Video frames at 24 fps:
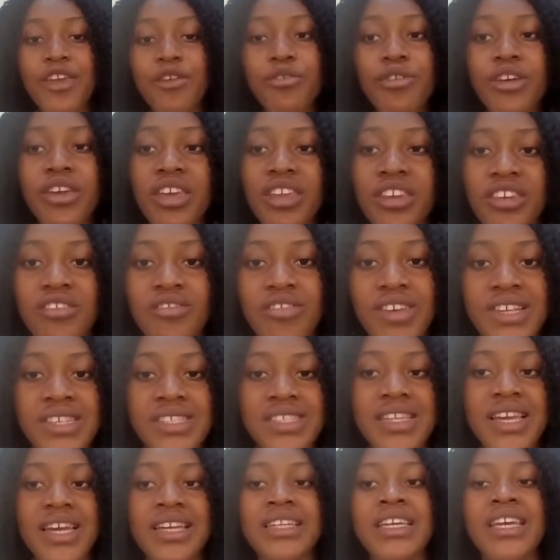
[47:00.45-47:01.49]
you
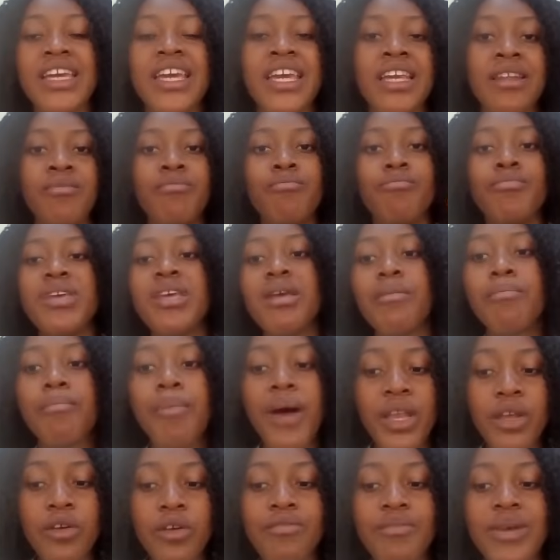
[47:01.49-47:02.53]
interested in being
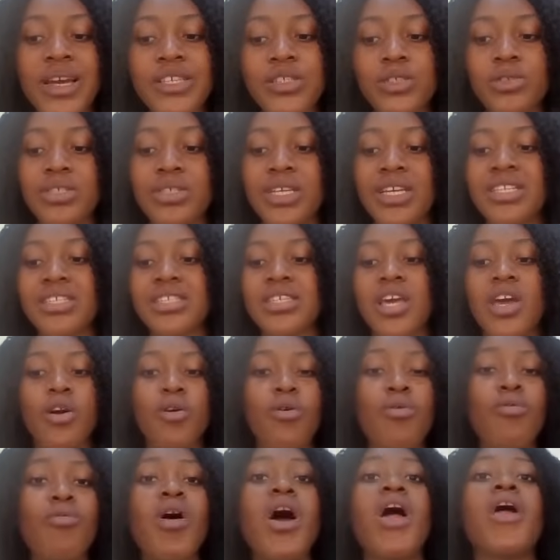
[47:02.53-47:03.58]
part of my students
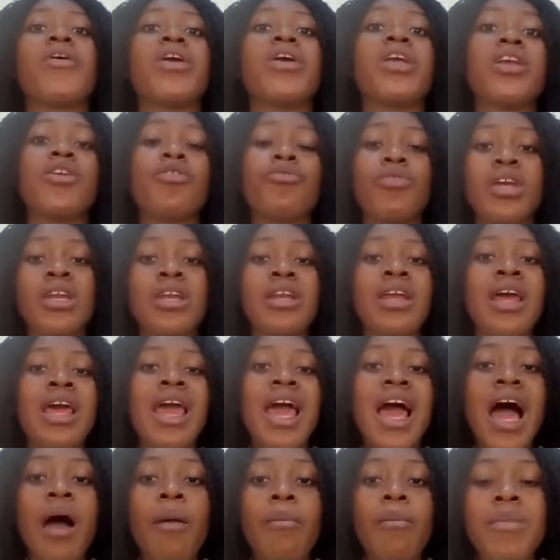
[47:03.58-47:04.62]
who are already doing
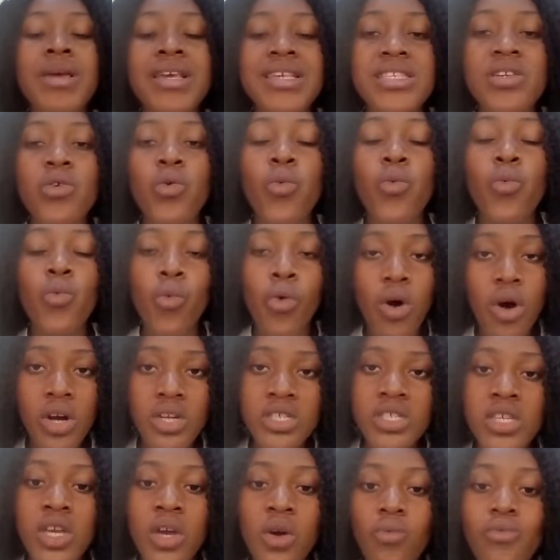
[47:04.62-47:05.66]
amazing
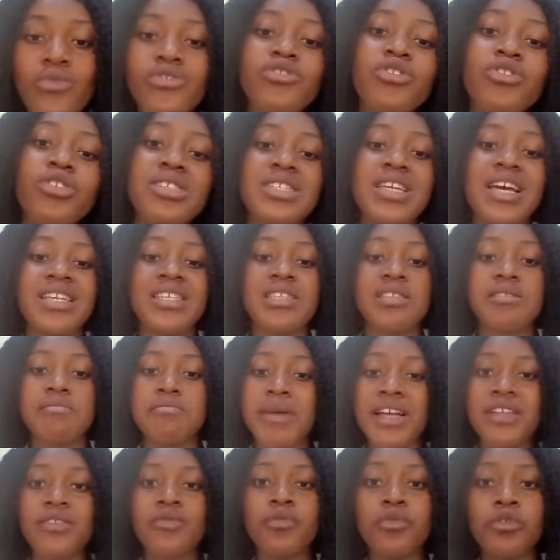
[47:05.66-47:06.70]
works with just their
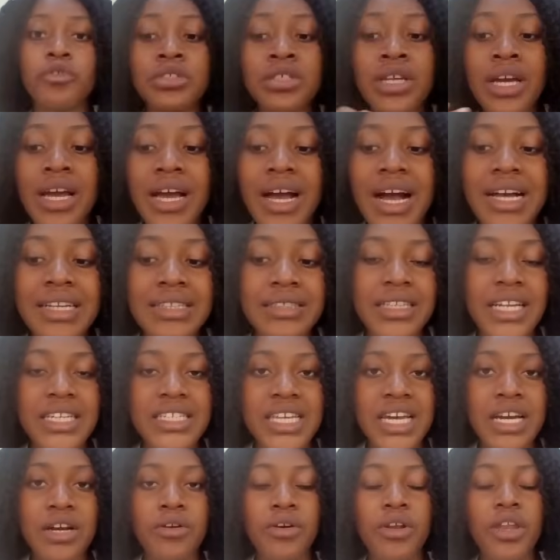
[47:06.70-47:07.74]
smartphone and
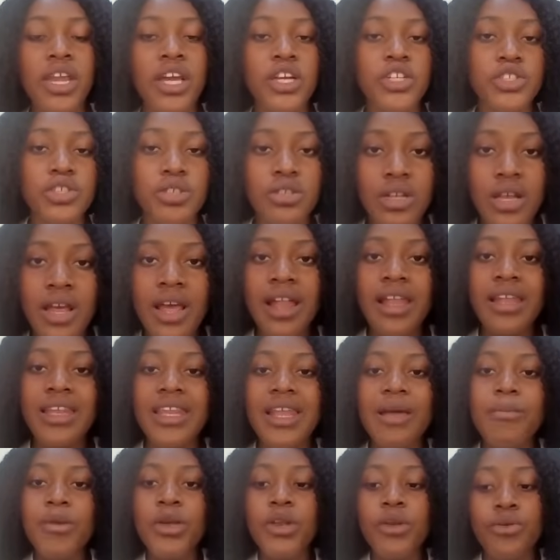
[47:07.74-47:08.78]
data connection?
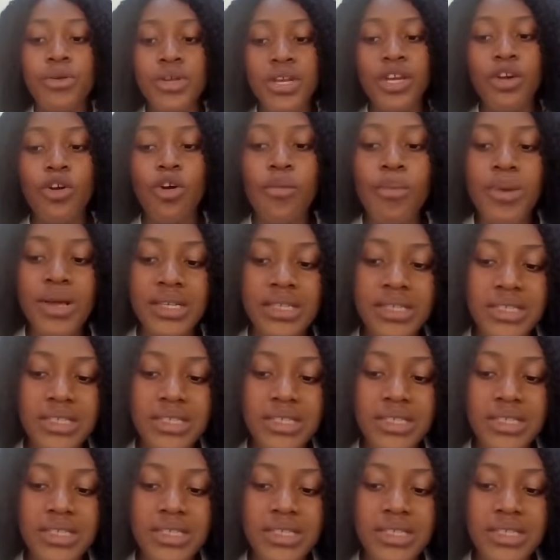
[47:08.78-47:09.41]
Let me know in the comment